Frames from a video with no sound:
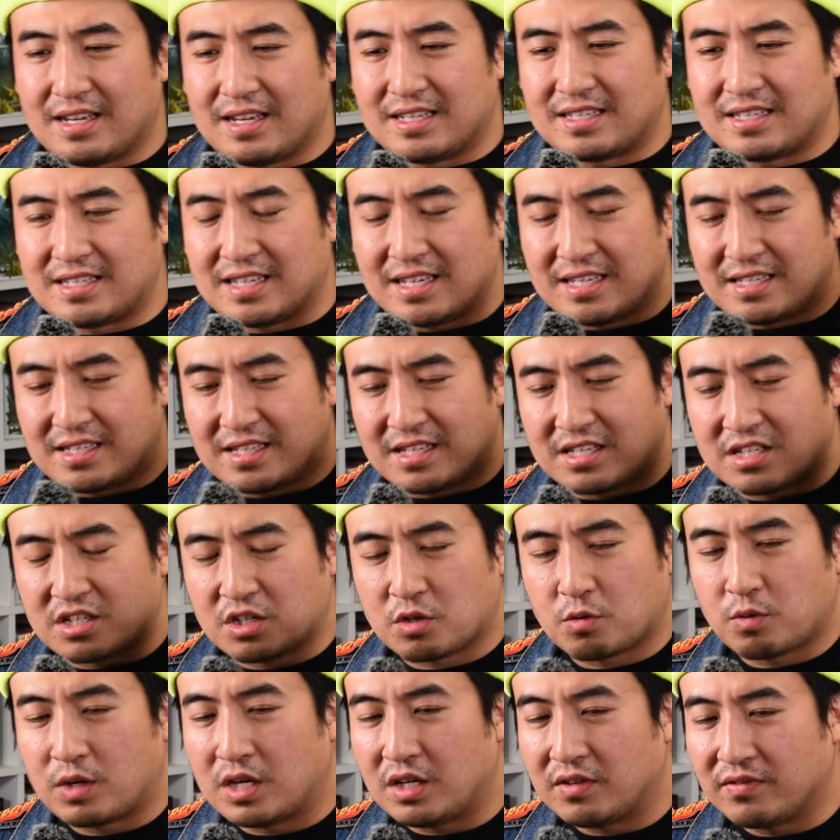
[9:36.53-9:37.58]

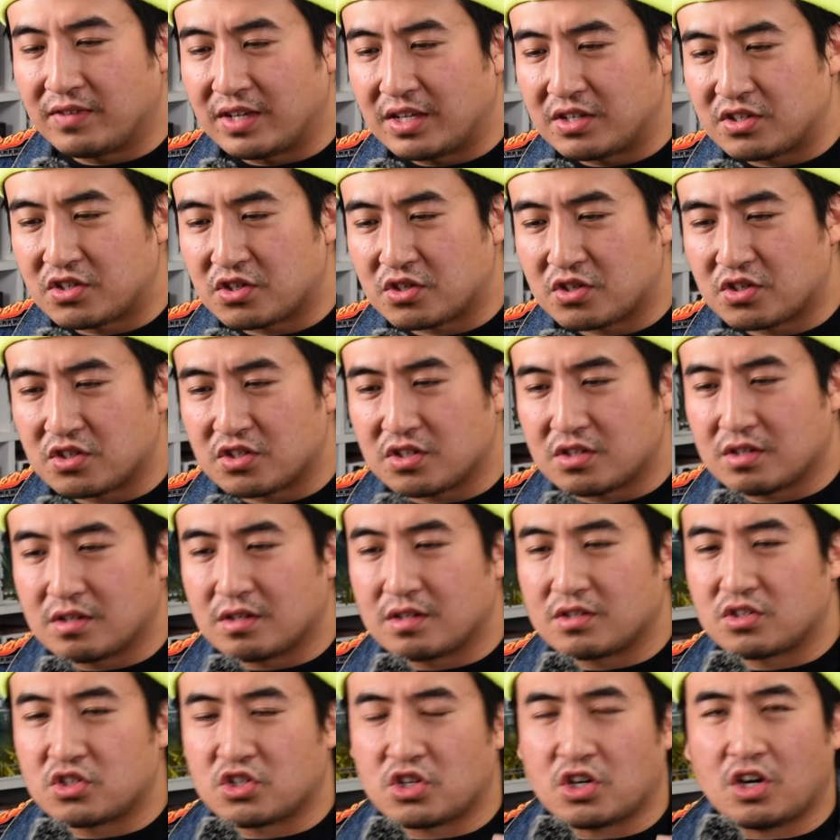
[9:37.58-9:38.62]
12-inch
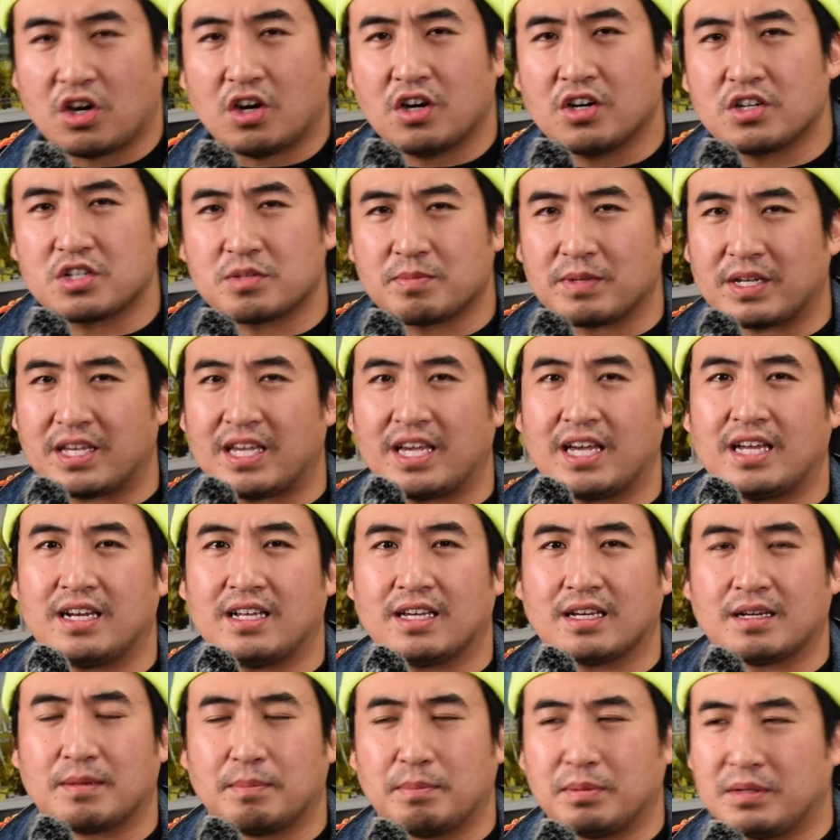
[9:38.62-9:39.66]
charge
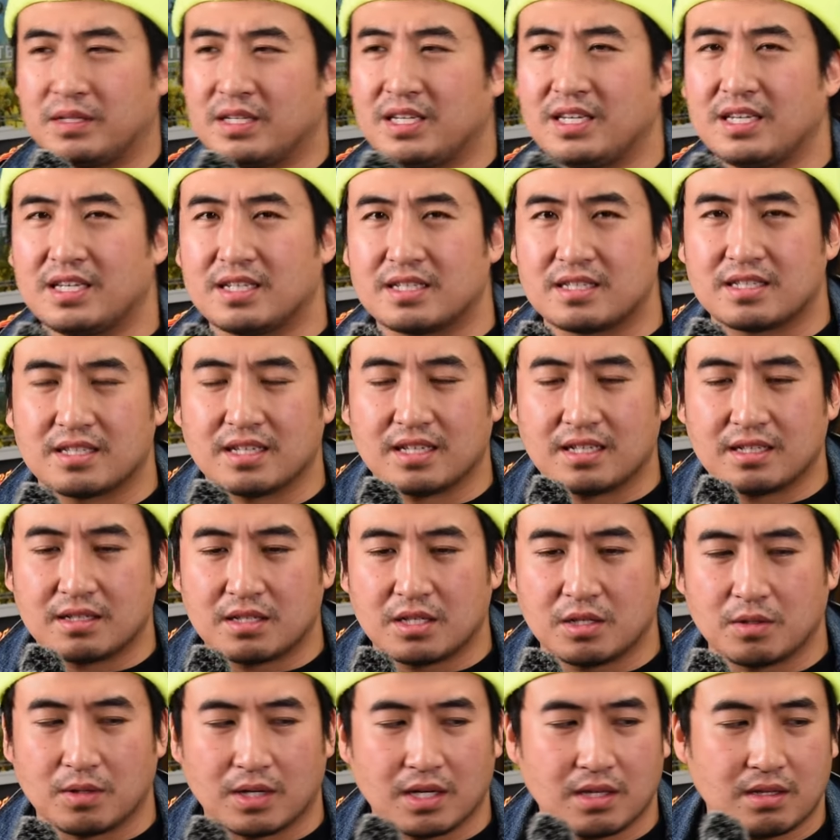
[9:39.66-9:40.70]
mechanic bleeds
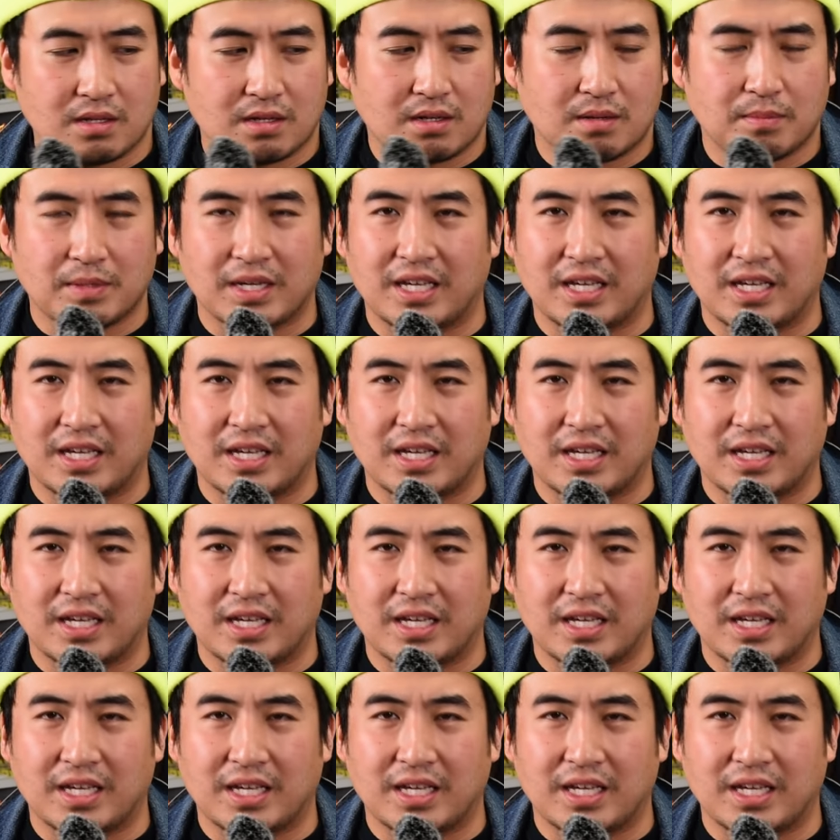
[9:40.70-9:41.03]
into other